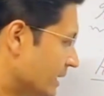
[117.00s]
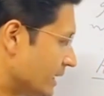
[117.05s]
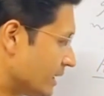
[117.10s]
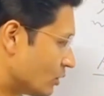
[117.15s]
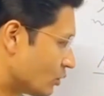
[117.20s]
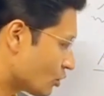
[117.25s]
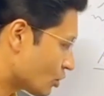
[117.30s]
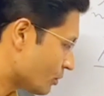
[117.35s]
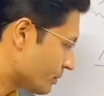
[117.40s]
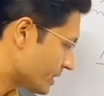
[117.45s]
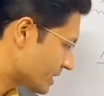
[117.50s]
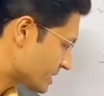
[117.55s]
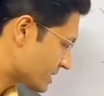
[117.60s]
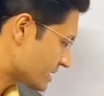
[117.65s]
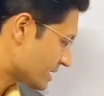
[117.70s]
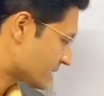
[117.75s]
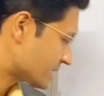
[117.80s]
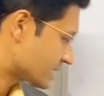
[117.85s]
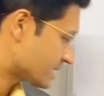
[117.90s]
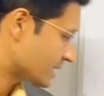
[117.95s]
economic
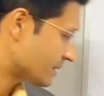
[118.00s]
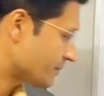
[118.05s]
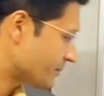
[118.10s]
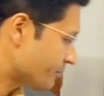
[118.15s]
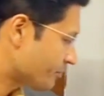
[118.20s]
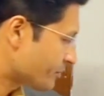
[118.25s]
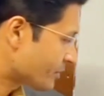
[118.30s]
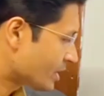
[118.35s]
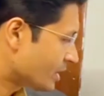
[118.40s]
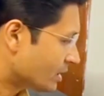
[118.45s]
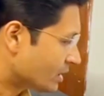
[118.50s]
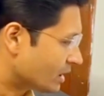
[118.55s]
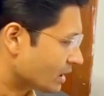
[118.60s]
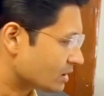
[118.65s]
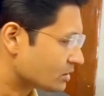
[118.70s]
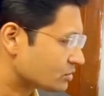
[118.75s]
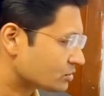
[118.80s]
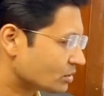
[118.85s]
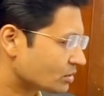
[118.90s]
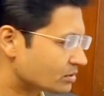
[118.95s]
system
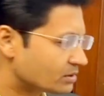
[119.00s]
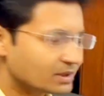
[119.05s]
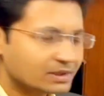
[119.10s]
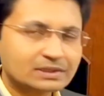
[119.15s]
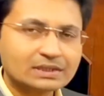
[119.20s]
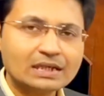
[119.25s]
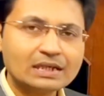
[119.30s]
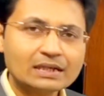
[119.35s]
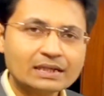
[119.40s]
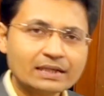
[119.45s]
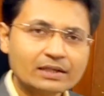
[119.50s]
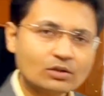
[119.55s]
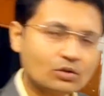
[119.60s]
does not result in